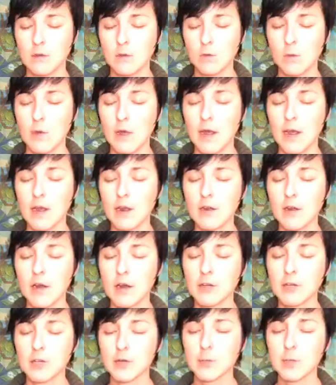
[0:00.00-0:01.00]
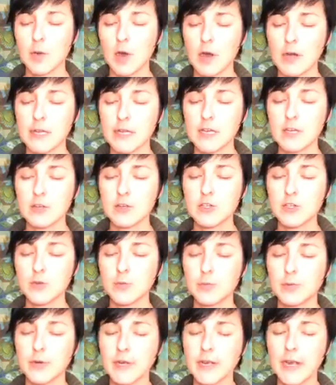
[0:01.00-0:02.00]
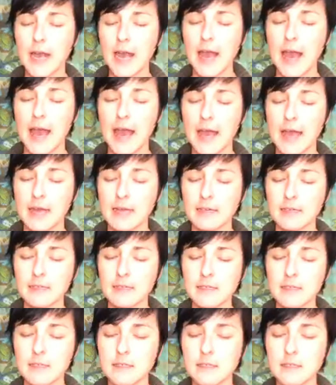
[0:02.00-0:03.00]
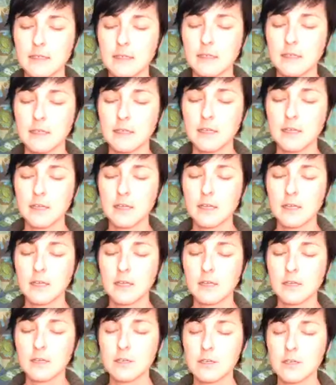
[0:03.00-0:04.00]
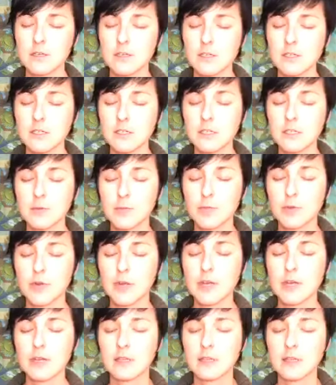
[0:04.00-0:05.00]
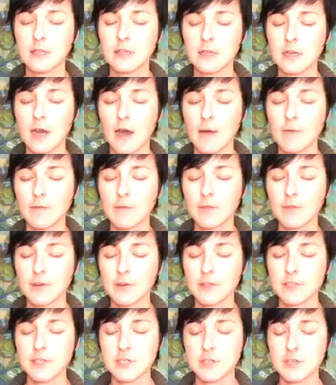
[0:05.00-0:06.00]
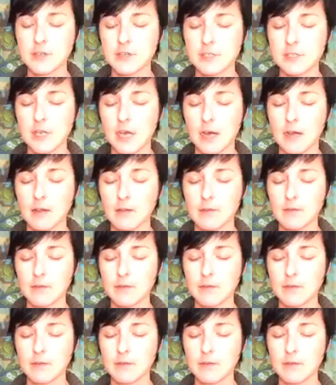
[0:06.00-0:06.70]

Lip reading: Where on your body could you bring a hand just to bring a little comfort to yourself?